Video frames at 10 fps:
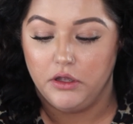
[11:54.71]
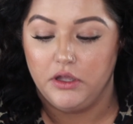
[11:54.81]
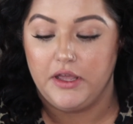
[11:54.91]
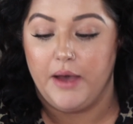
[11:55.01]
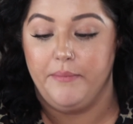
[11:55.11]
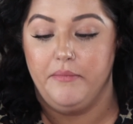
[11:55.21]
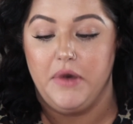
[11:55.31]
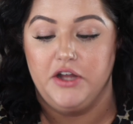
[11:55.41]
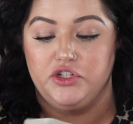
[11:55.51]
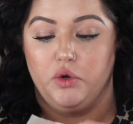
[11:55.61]
Yeah,
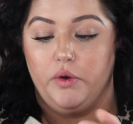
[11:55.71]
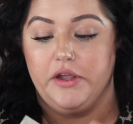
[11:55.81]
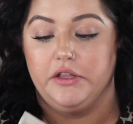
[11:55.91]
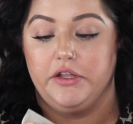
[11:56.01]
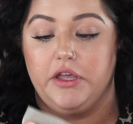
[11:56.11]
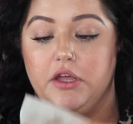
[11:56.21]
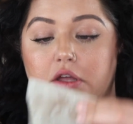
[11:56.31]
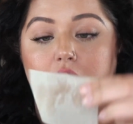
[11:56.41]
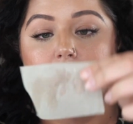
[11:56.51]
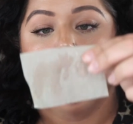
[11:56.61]
much oily.
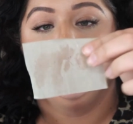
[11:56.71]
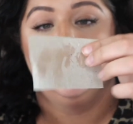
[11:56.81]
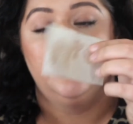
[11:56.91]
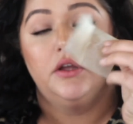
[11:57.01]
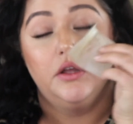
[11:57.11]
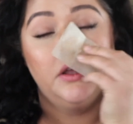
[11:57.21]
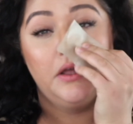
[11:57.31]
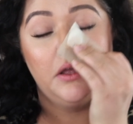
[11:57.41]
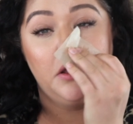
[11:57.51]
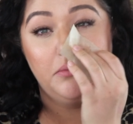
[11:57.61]

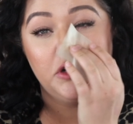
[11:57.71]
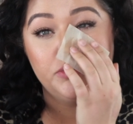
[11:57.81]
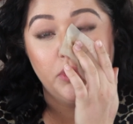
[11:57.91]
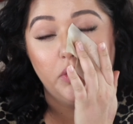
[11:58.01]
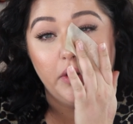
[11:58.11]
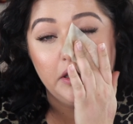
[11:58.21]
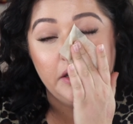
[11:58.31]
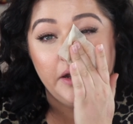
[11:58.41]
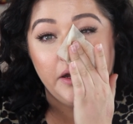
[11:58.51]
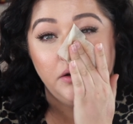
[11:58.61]
Much more
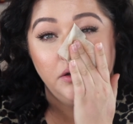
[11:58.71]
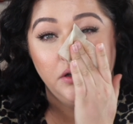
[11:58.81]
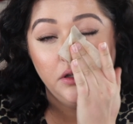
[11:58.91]
oily now.